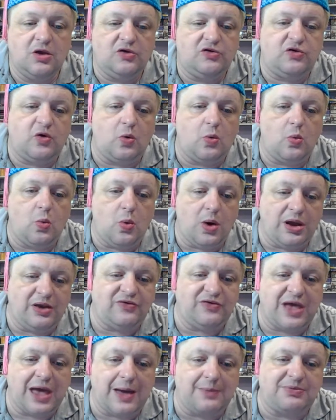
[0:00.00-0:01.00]
So what
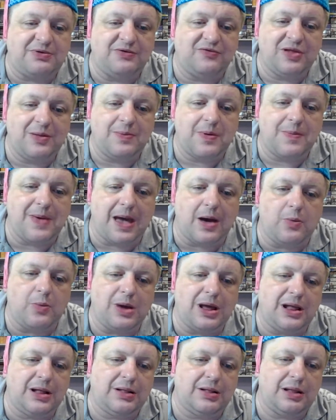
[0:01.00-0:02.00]
is Captain Flip about?
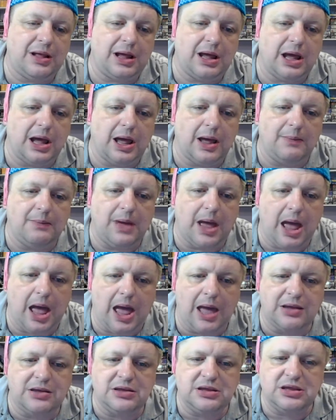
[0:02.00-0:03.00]
Well,
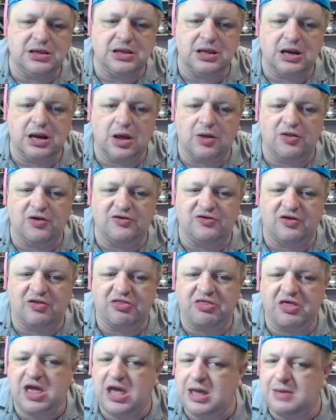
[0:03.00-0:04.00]
there's a
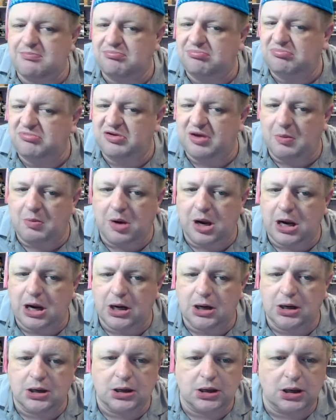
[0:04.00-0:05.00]
theme
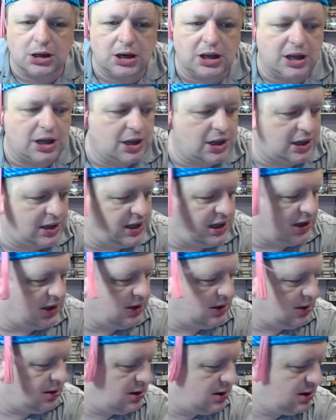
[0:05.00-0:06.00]
somewhere
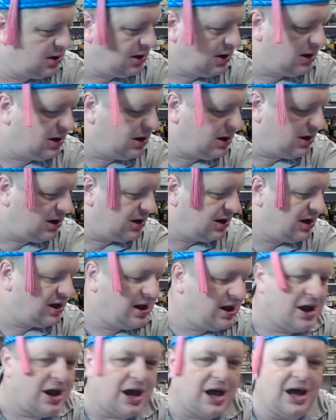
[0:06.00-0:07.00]
hidden.
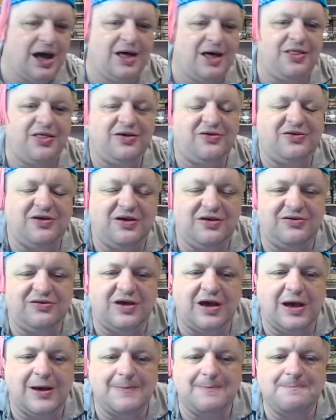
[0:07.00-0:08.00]
This is
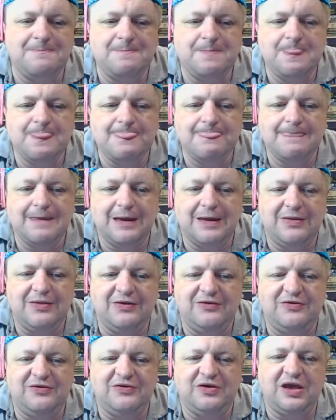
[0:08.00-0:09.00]

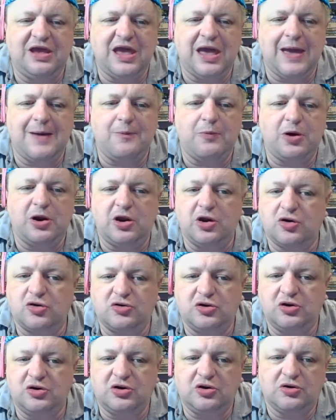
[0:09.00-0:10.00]
a game where
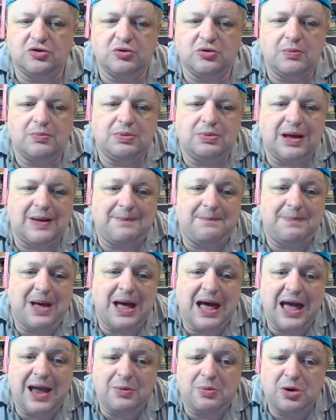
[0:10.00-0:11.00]
you're a
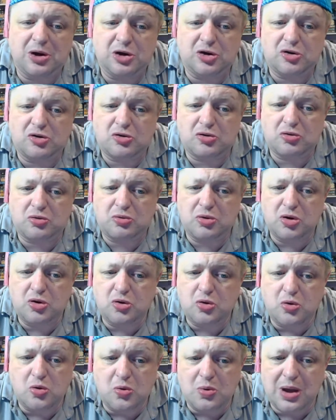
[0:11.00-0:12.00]
pirate
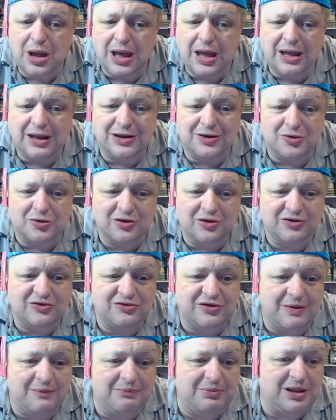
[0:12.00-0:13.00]
crew, and you're
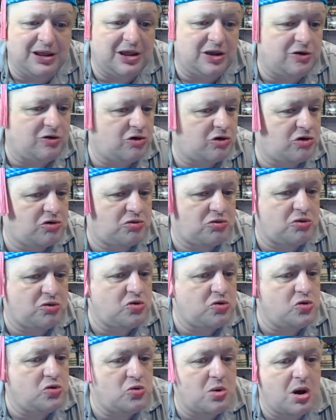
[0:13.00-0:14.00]
assembling your
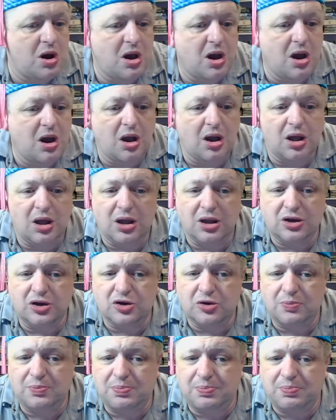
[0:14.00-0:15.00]
crew on
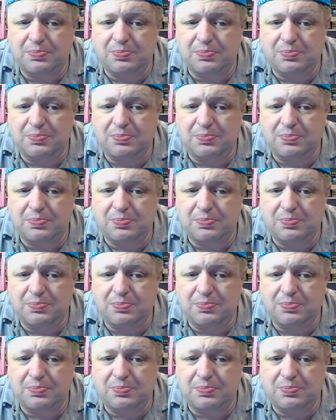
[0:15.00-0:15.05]
your